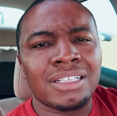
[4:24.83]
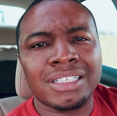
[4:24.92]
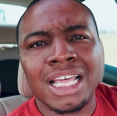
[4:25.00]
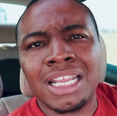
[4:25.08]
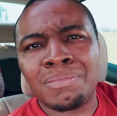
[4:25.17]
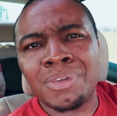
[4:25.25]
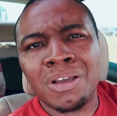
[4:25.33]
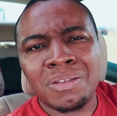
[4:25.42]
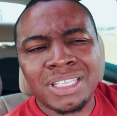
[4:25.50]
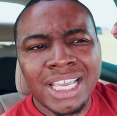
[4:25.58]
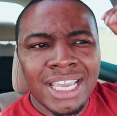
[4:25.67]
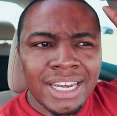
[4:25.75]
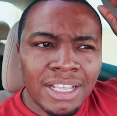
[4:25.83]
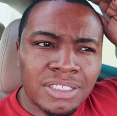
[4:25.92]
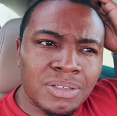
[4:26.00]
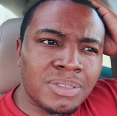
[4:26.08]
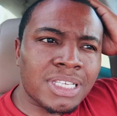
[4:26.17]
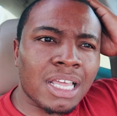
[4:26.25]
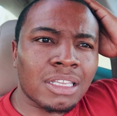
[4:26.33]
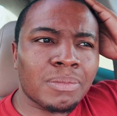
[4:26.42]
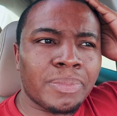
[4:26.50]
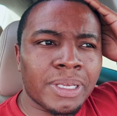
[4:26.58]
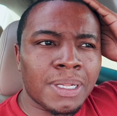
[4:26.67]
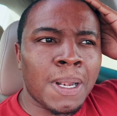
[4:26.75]
let him know then that you're
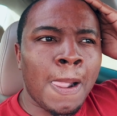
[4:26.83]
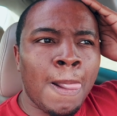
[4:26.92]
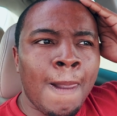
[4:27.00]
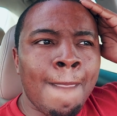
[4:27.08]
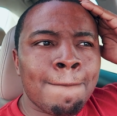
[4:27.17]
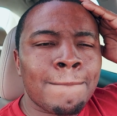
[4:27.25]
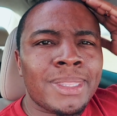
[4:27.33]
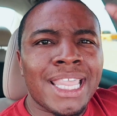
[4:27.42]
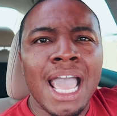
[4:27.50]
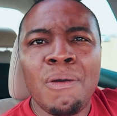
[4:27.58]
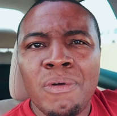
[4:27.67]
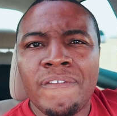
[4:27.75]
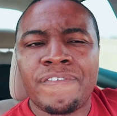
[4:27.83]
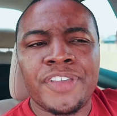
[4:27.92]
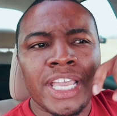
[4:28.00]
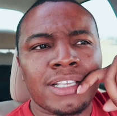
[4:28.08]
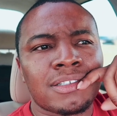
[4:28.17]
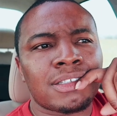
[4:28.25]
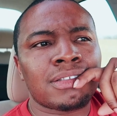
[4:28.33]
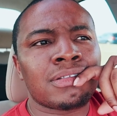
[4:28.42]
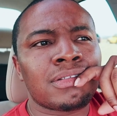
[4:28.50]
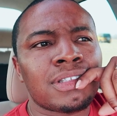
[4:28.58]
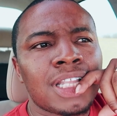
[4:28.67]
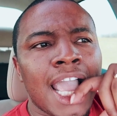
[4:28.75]
celibate. That would fix
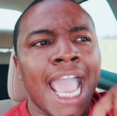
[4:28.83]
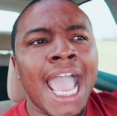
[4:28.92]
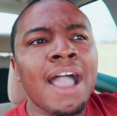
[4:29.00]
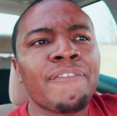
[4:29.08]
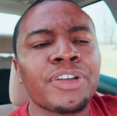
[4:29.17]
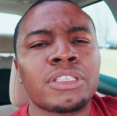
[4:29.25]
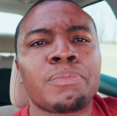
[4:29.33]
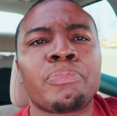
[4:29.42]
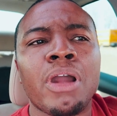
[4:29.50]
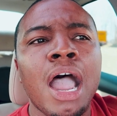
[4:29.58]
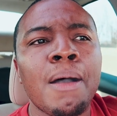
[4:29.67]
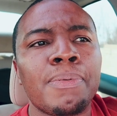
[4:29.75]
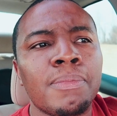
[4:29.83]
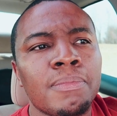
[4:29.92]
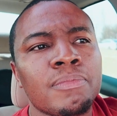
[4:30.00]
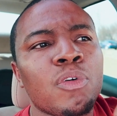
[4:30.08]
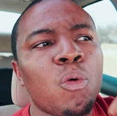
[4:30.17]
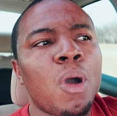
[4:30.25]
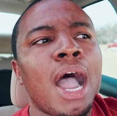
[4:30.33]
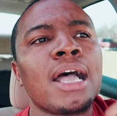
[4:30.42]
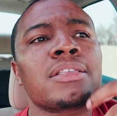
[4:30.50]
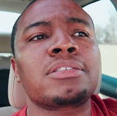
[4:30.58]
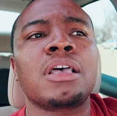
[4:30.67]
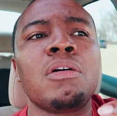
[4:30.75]
half of the problem
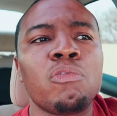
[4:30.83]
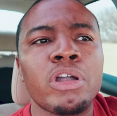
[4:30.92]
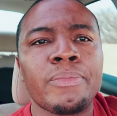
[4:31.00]
why some